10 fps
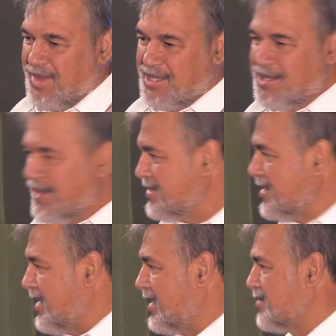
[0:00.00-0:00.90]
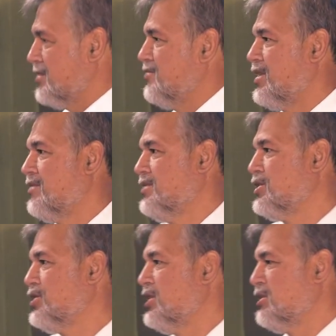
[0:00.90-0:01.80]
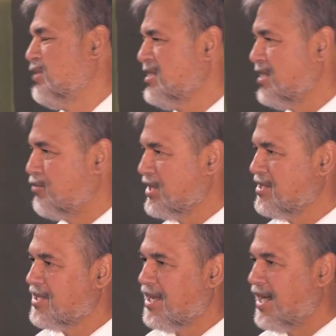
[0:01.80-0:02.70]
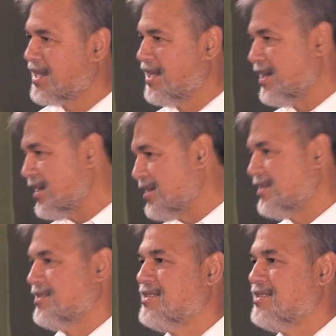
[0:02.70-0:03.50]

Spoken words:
so that's how I got involved in the church. It wasn't like a